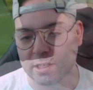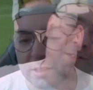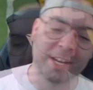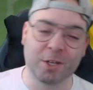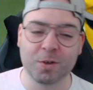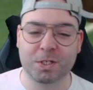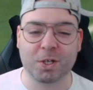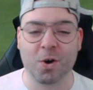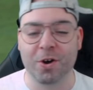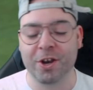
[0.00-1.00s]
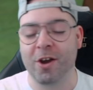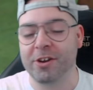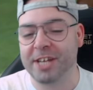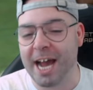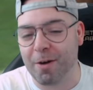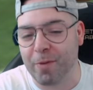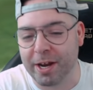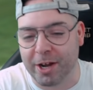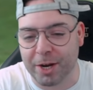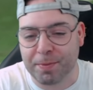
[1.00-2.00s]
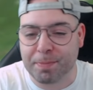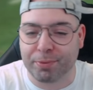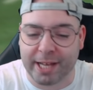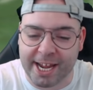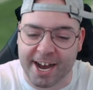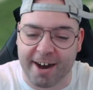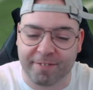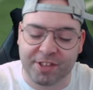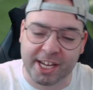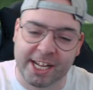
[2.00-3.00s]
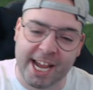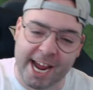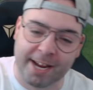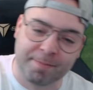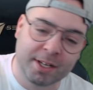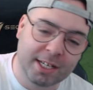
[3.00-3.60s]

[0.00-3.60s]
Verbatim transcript: We do score. No doubt we're going to be player of game.